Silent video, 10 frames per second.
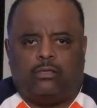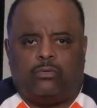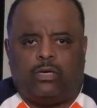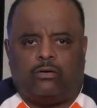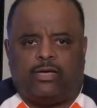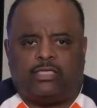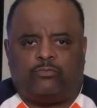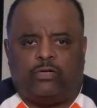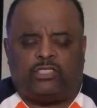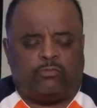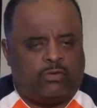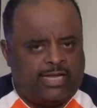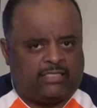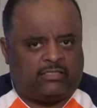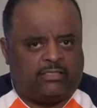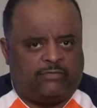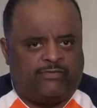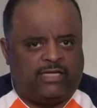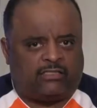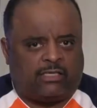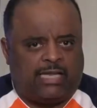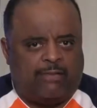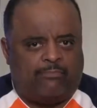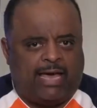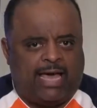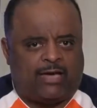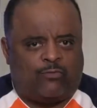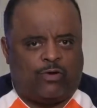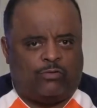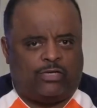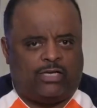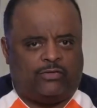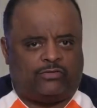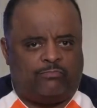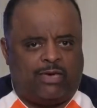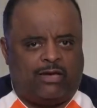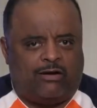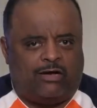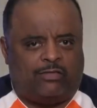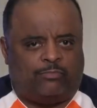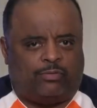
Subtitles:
Well, guess what? Smollett's defense clapped back, quote, it is the mayor and the